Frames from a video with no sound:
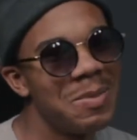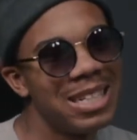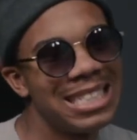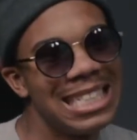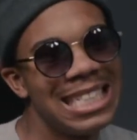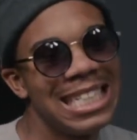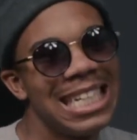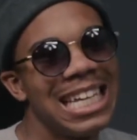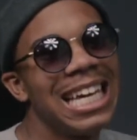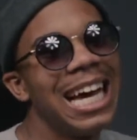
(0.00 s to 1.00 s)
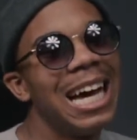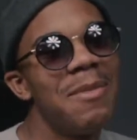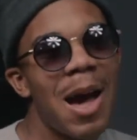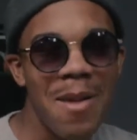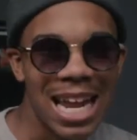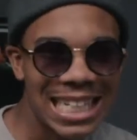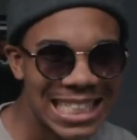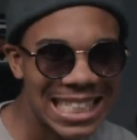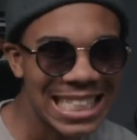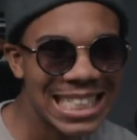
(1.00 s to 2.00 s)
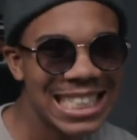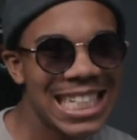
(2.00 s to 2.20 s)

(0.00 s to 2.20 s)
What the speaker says: busy. My apologies.